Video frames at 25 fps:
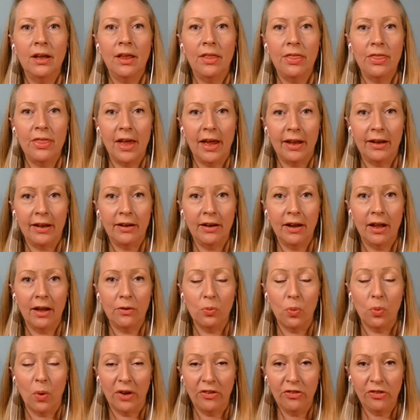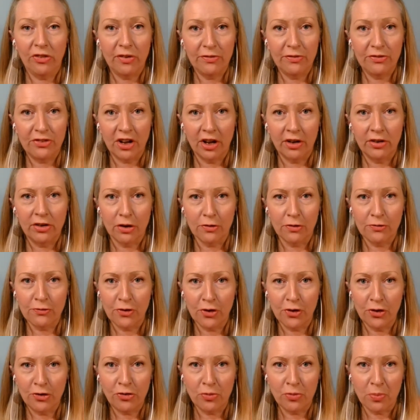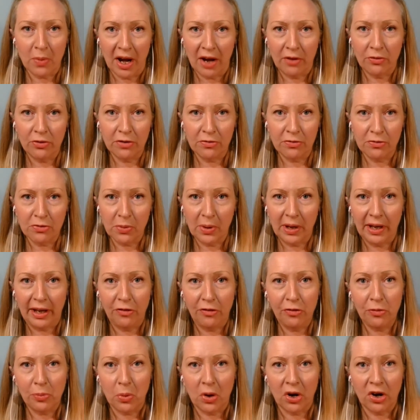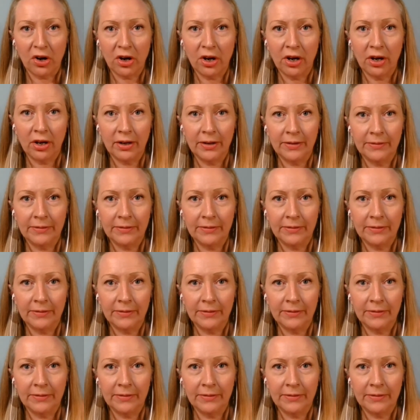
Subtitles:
Then, once you've done your first round of release work,